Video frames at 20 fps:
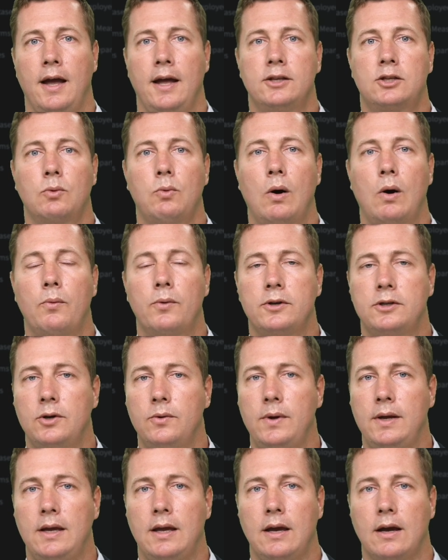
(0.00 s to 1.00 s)
And so what we're
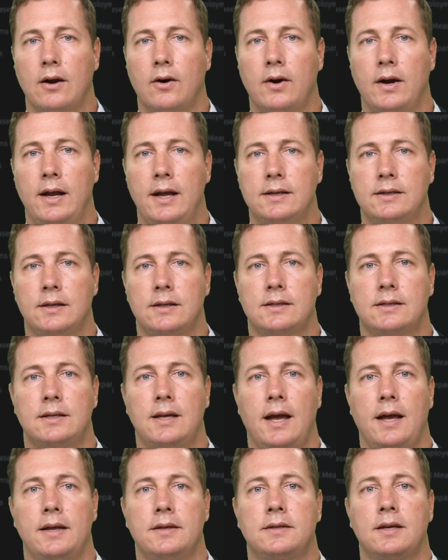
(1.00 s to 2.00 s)
doing here is it
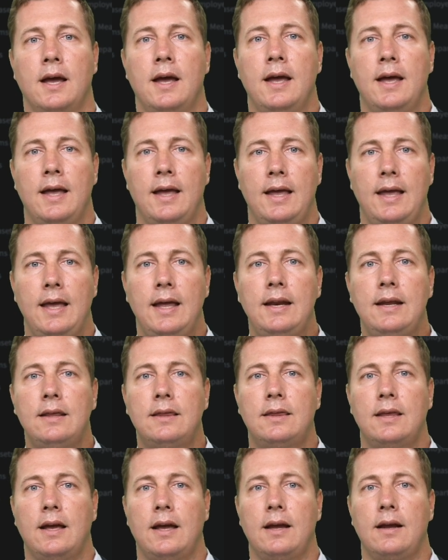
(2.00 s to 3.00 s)
says
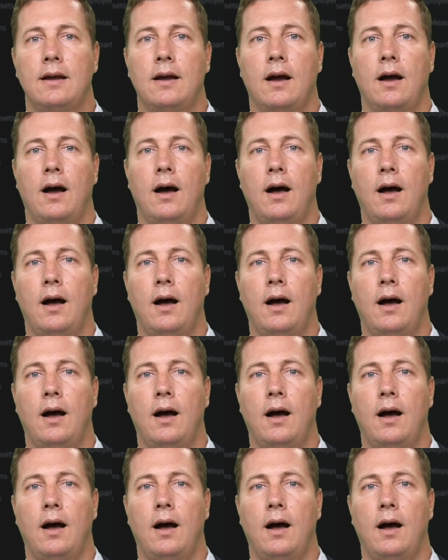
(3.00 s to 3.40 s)
anything